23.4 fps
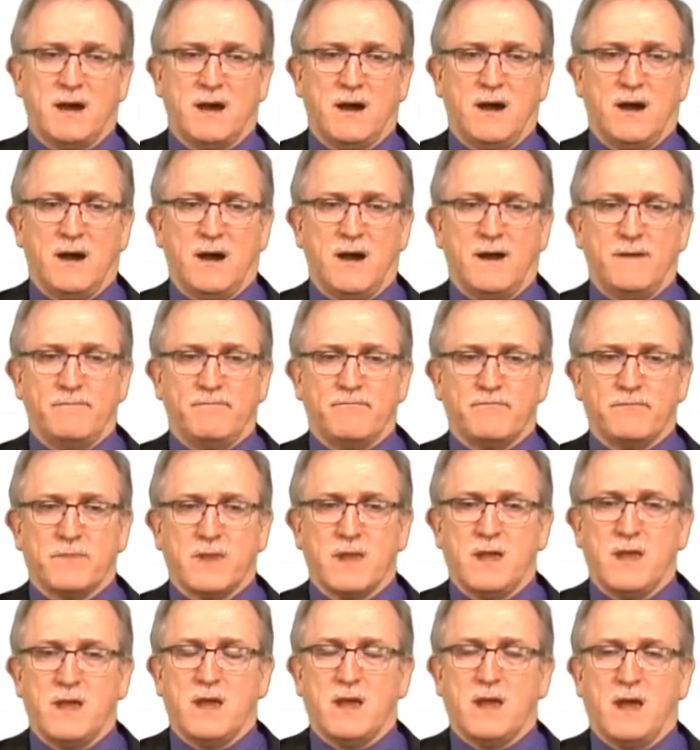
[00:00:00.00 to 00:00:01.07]
I
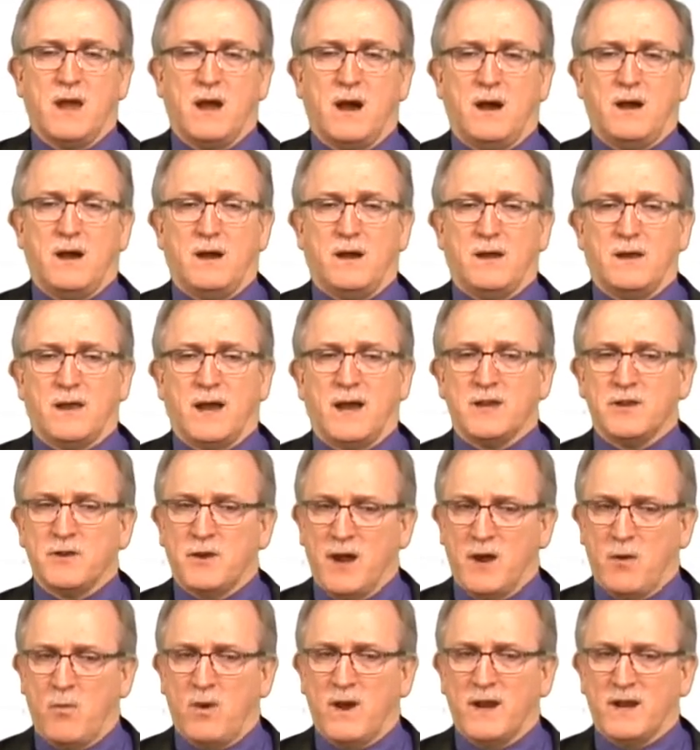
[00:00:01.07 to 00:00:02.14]

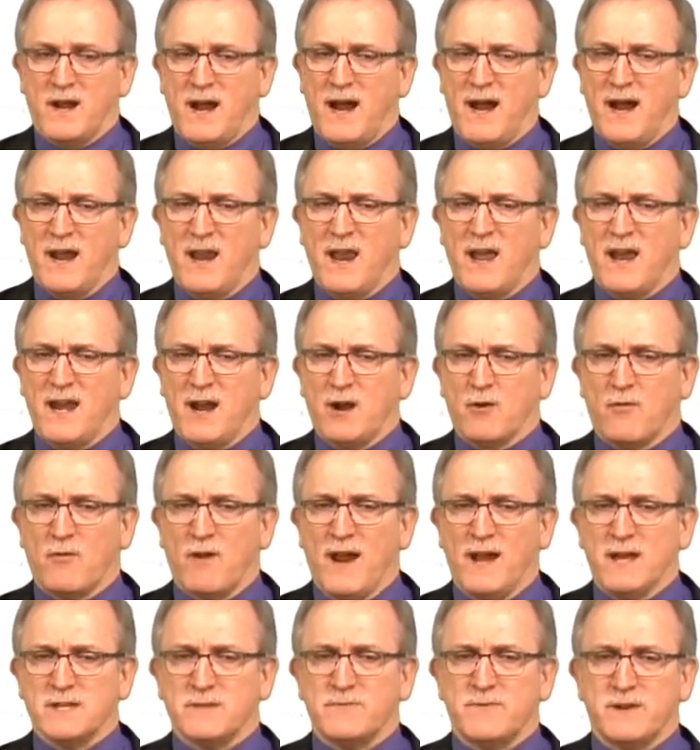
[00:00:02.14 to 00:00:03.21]
want to highlight
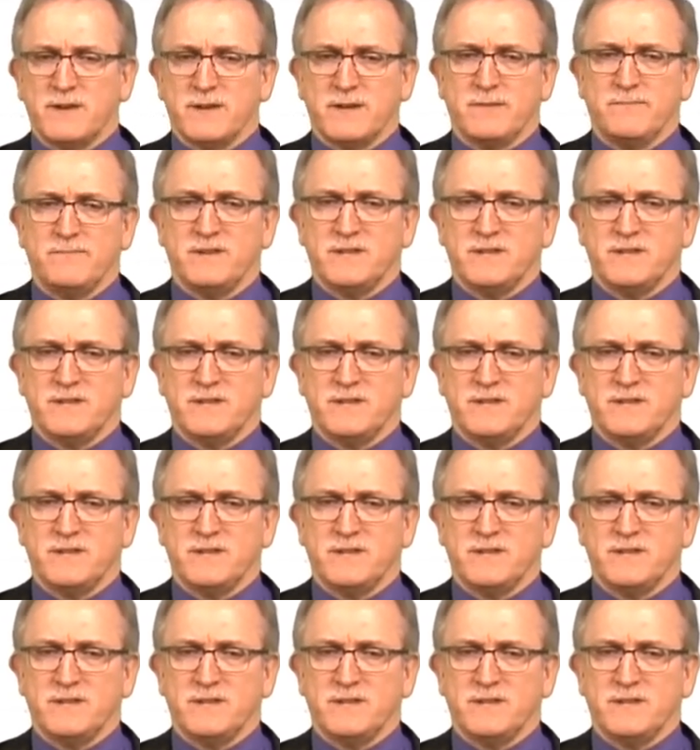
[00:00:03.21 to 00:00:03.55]
harassment